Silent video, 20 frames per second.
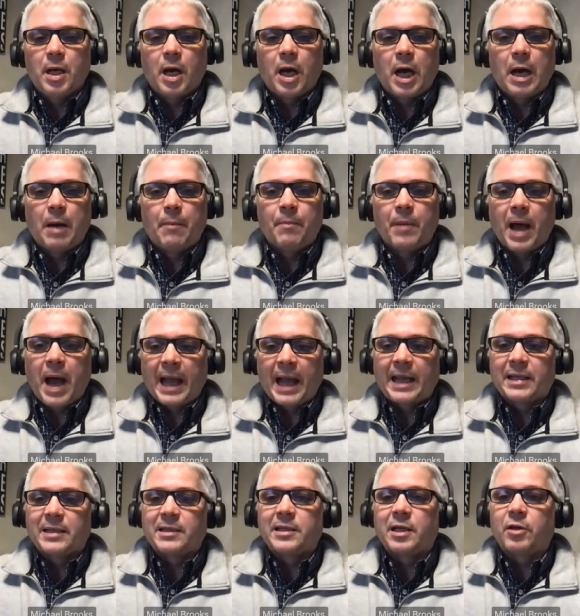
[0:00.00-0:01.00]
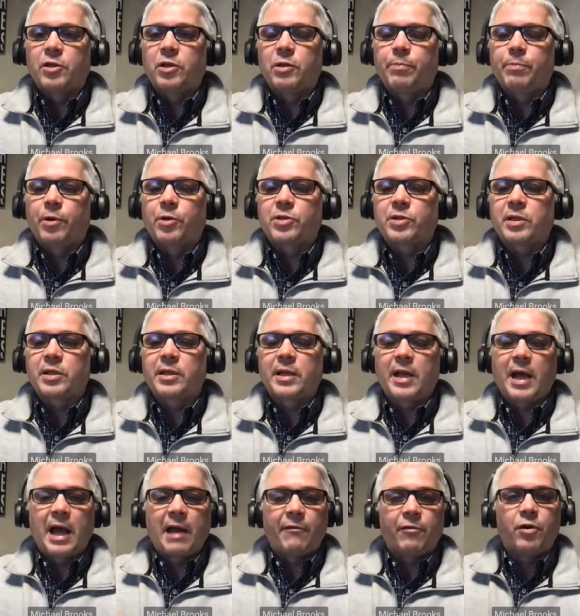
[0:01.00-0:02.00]
Um, I can tell you personally,
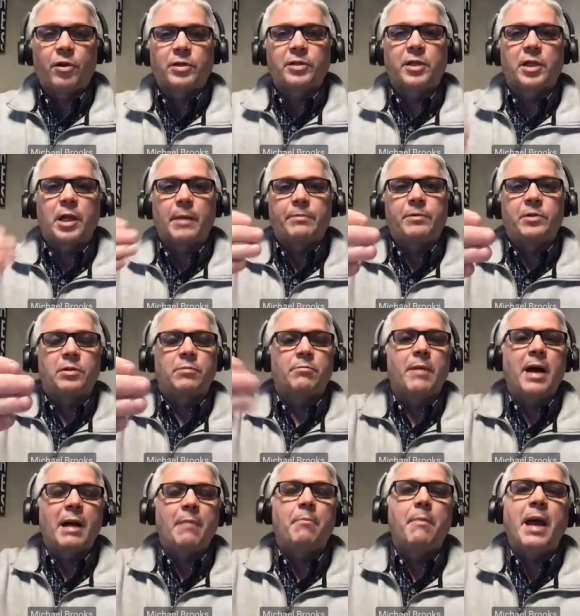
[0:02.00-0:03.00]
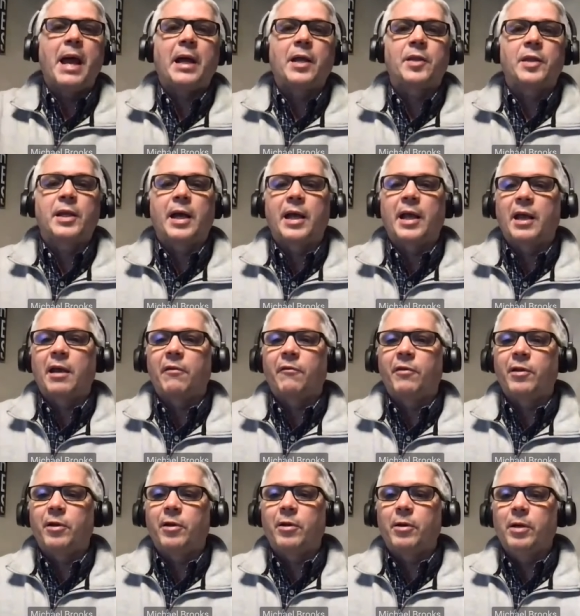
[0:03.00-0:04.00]
I've hooked it up to my Mac that I have
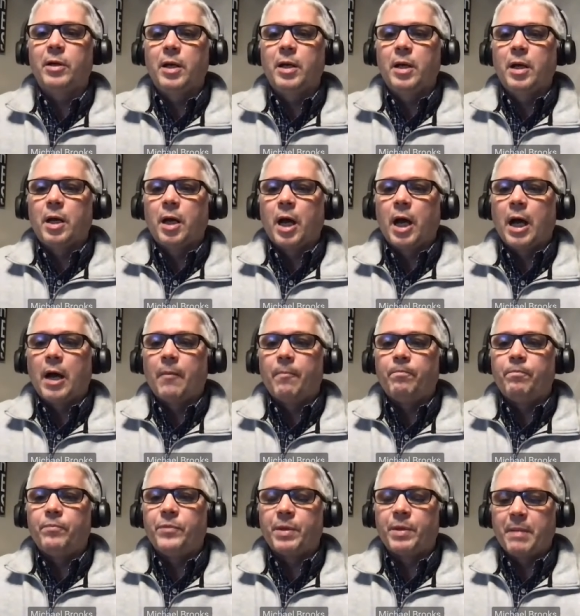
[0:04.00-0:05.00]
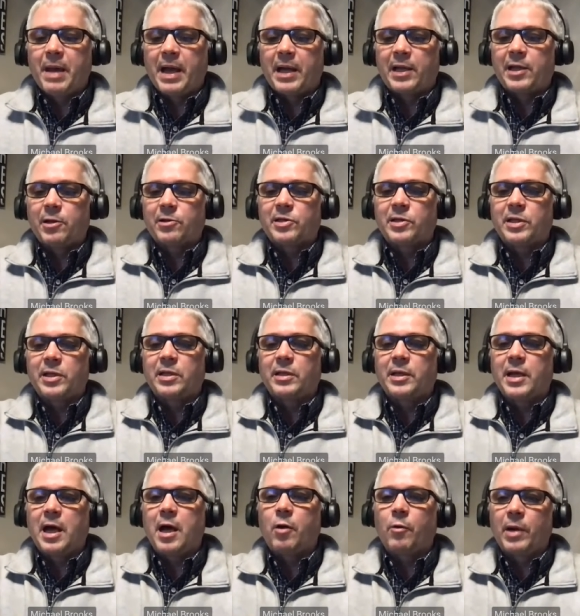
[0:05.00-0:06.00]
here. Um, the Mac you're
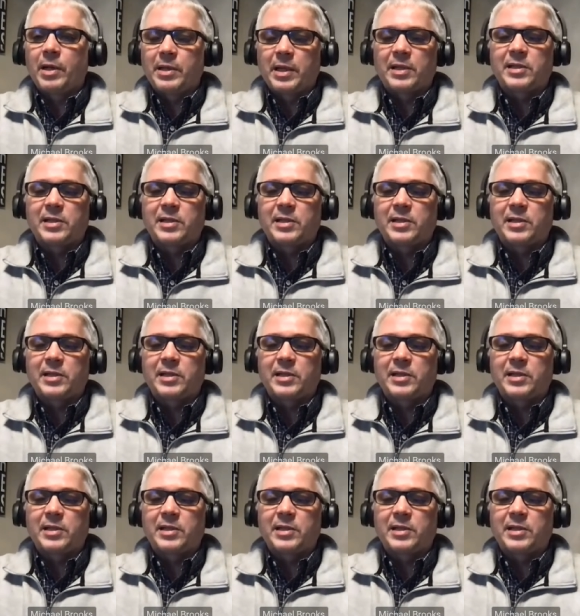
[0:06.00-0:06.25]
seeing now, right?